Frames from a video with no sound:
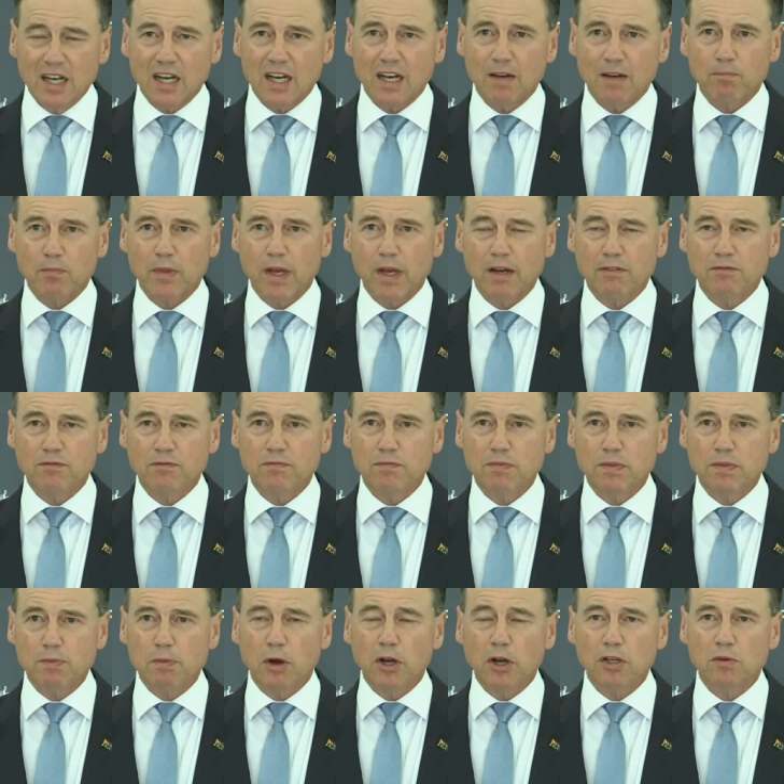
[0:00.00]
I've
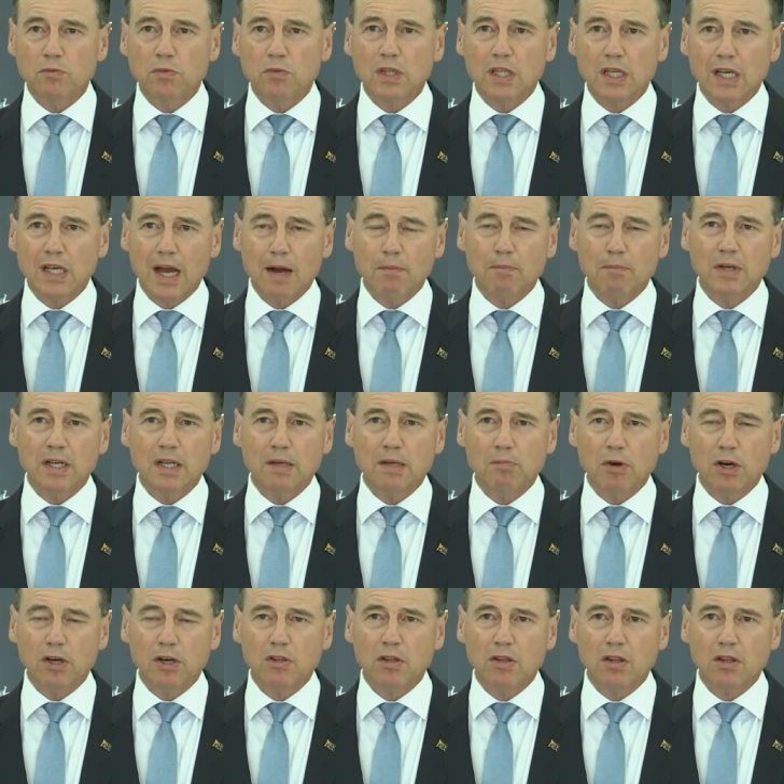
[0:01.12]
spoken with the company
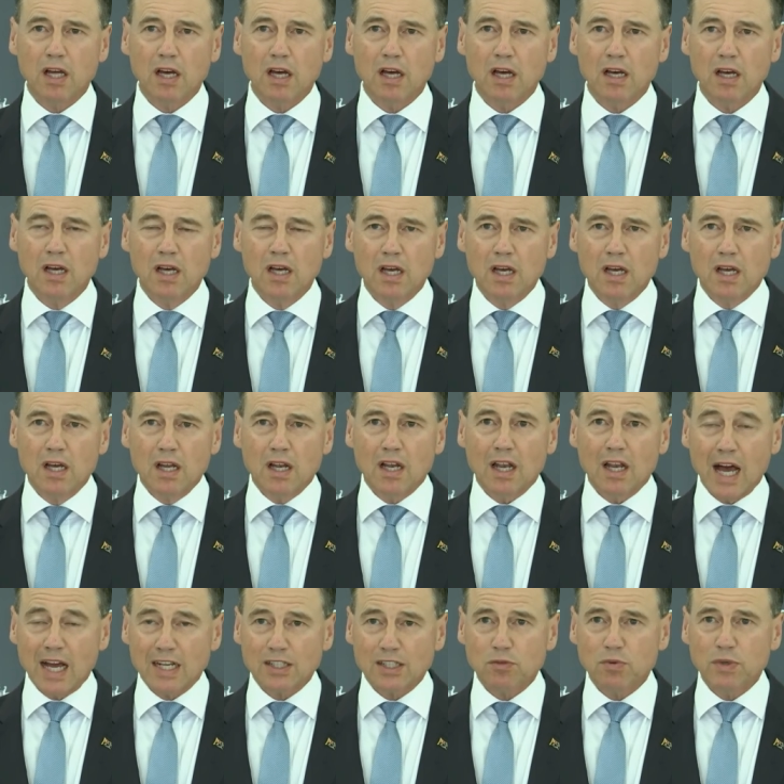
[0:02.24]
both
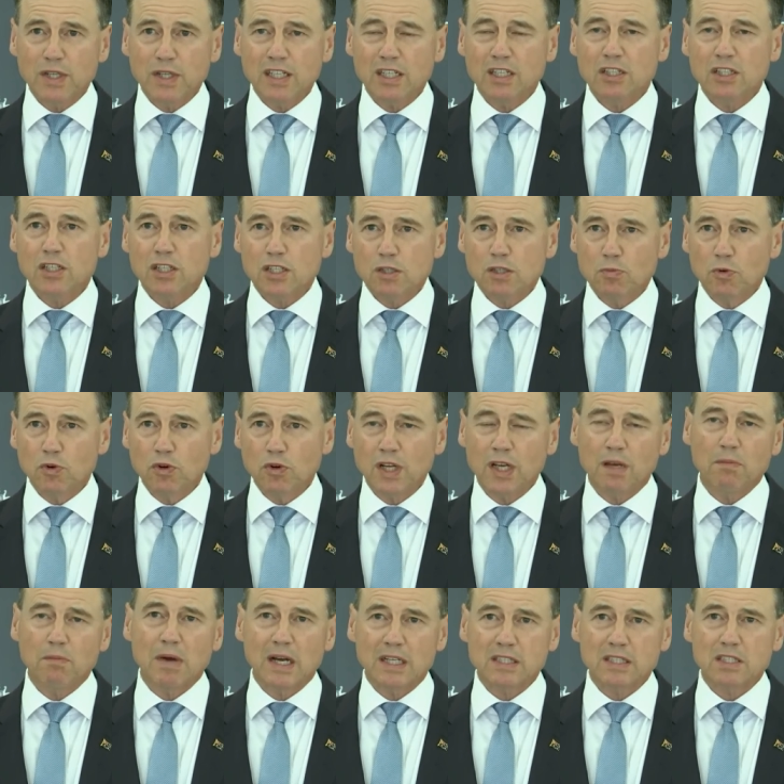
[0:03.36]
last week and this morning
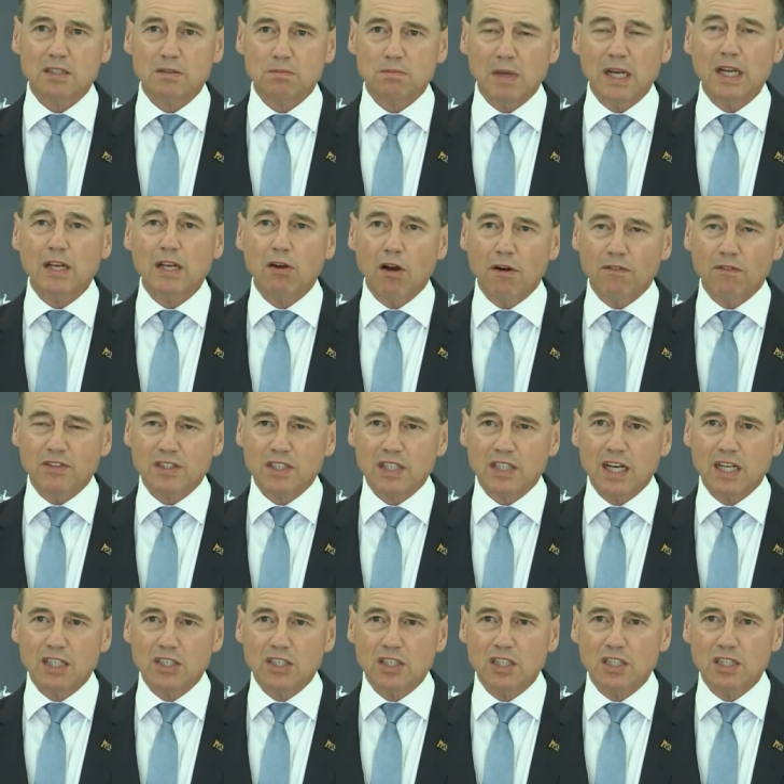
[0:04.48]
amongst many
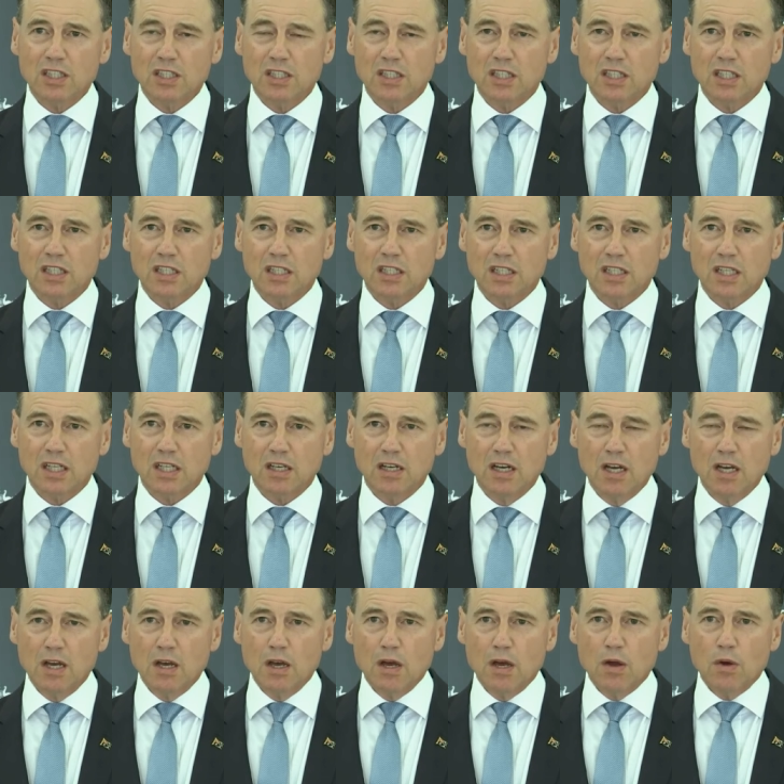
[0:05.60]
conversations, and
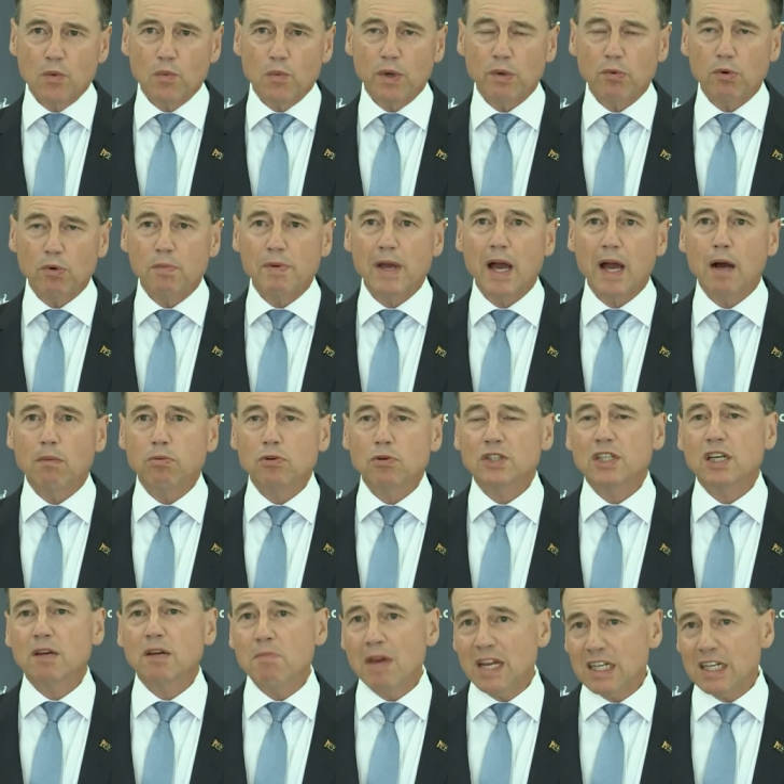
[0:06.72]
we will be able to
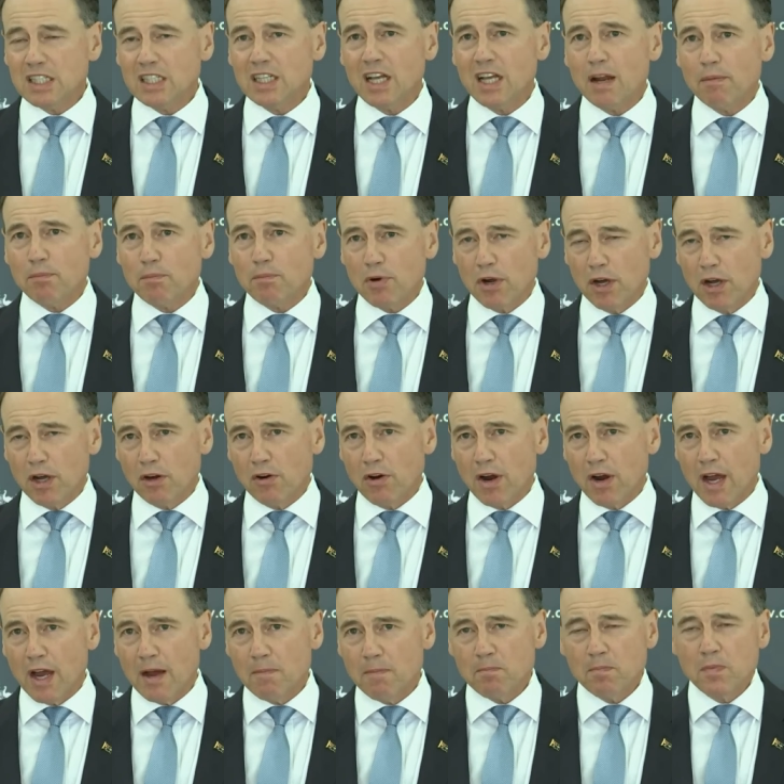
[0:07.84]
commence that
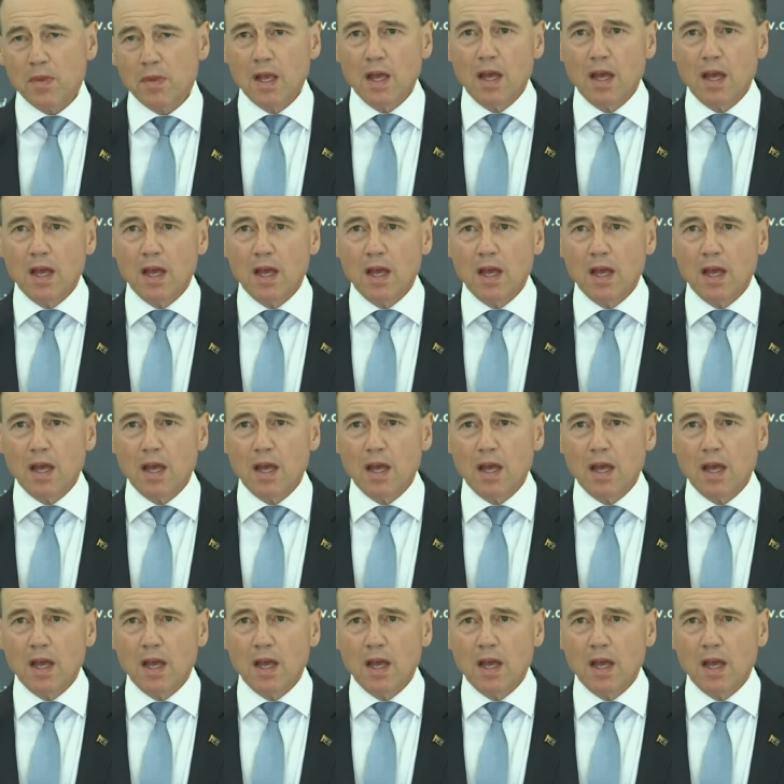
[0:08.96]
program